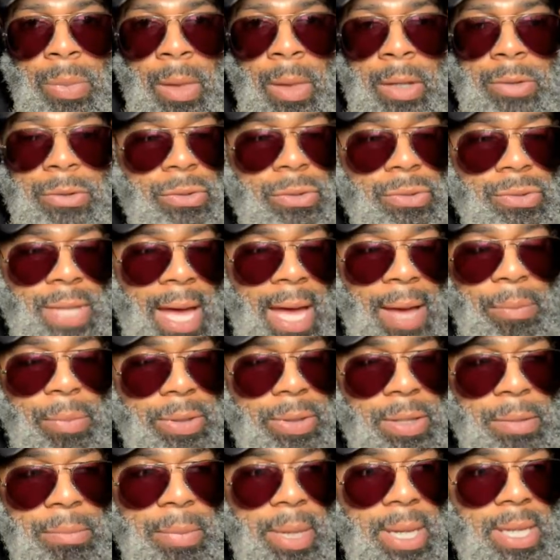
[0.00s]
So stop with
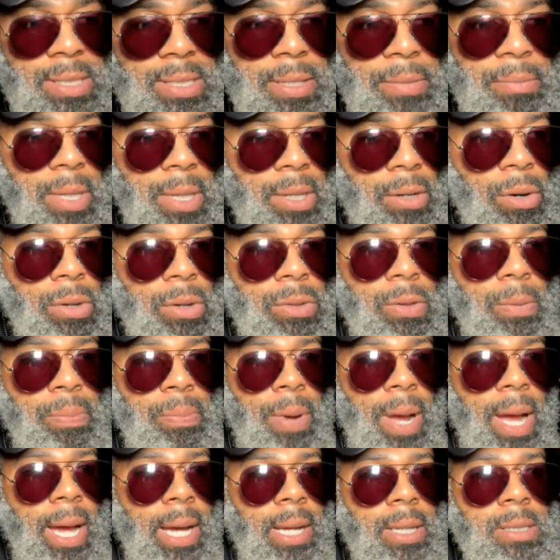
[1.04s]
the mess that men aren't the
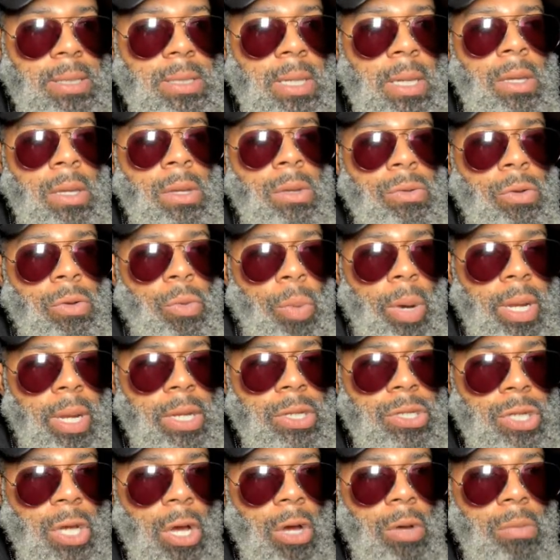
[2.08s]
prize. The way
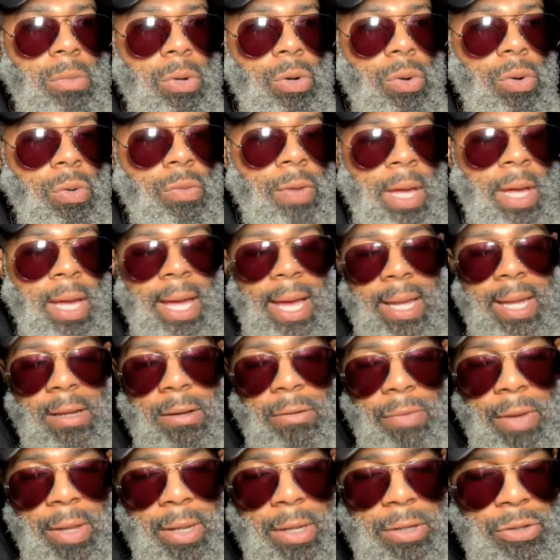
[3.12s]
that y'all move and the
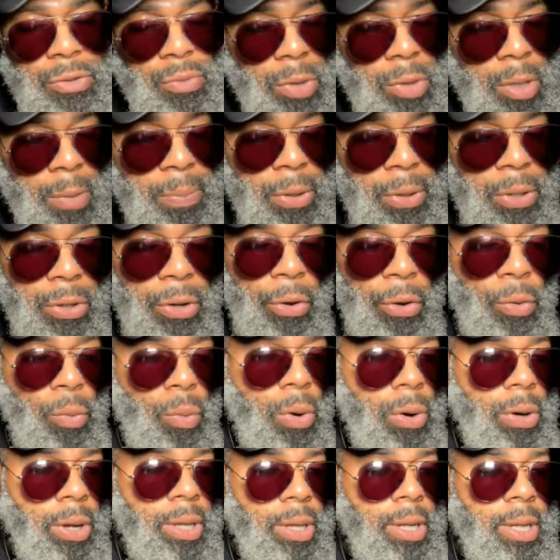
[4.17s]
fact that you want to put no
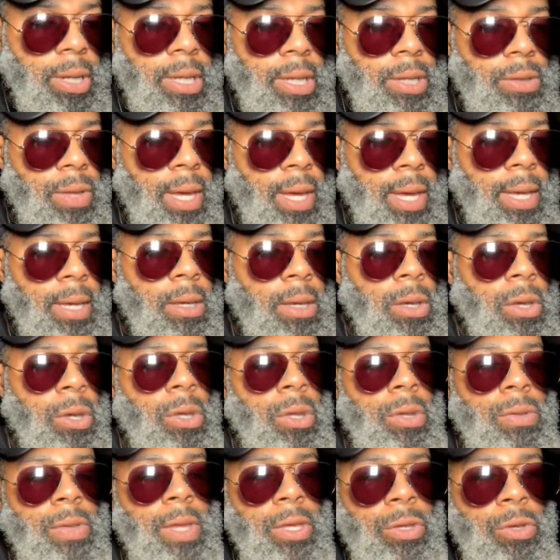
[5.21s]
work in anything,
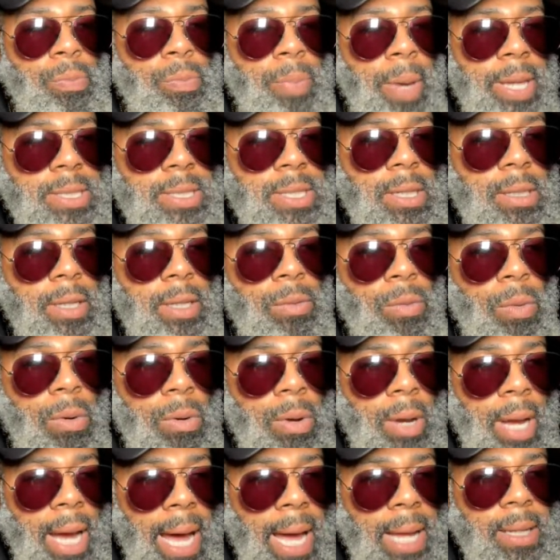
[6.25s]
then you basically want
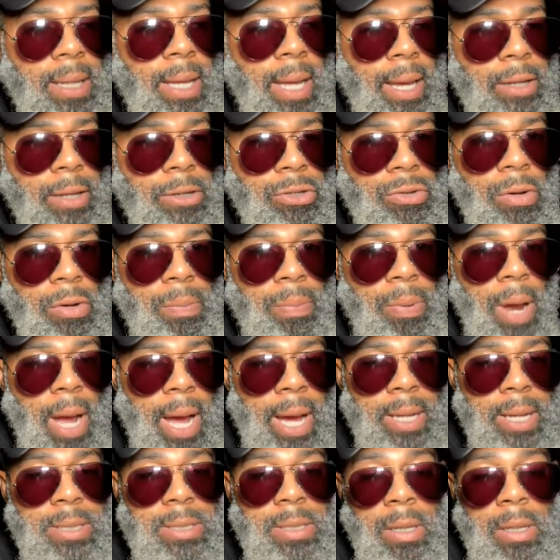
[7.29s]
God to hand you a
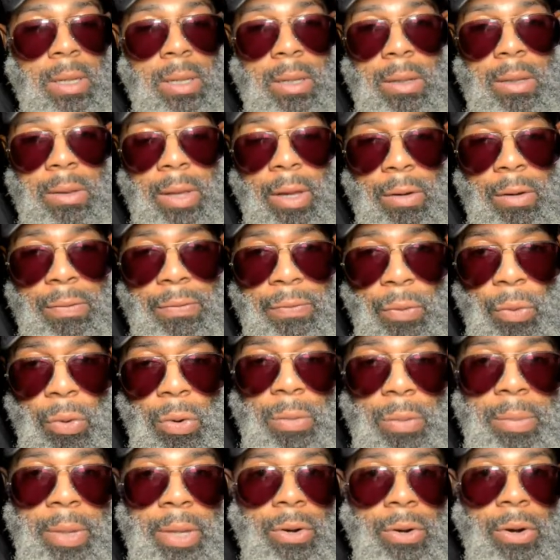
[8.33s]
prize. Therefore,
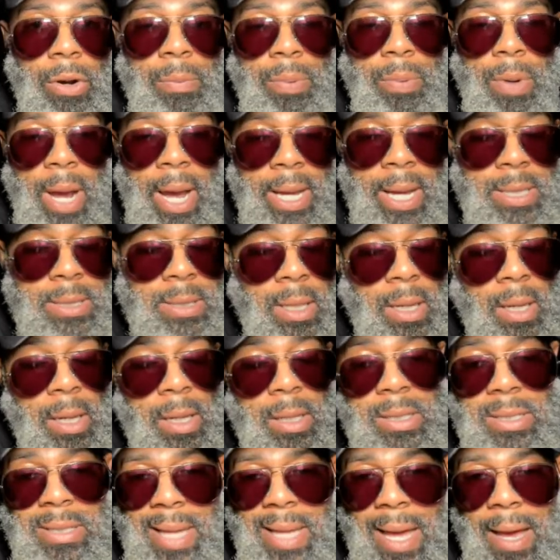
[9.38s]
men are a prize.
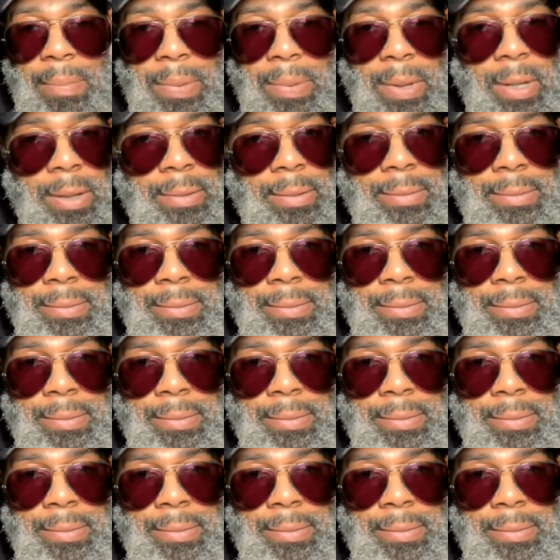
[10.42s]
Stop it.